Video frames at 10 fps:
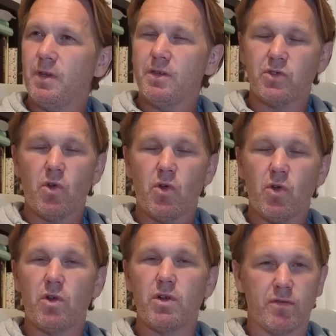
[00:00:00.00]
Scotland have
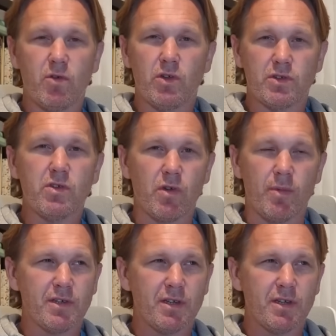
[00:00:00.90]
got lots of good scrum
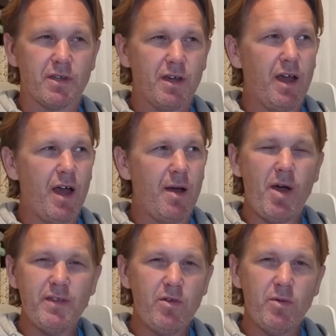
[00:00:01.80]
halves. Am
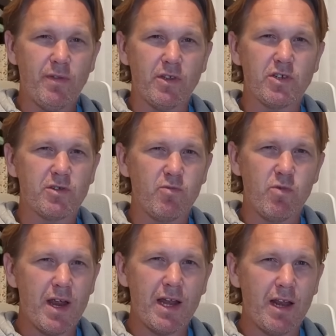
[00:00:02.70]
I the only one that just
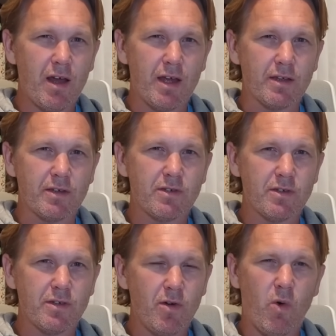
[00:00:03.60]
really likes
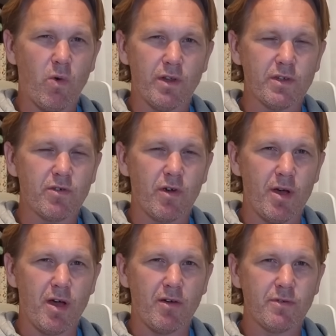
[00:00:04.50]
Horn at scrum
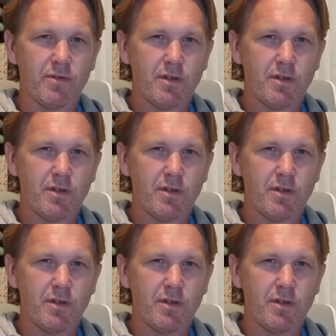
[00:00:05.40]
half?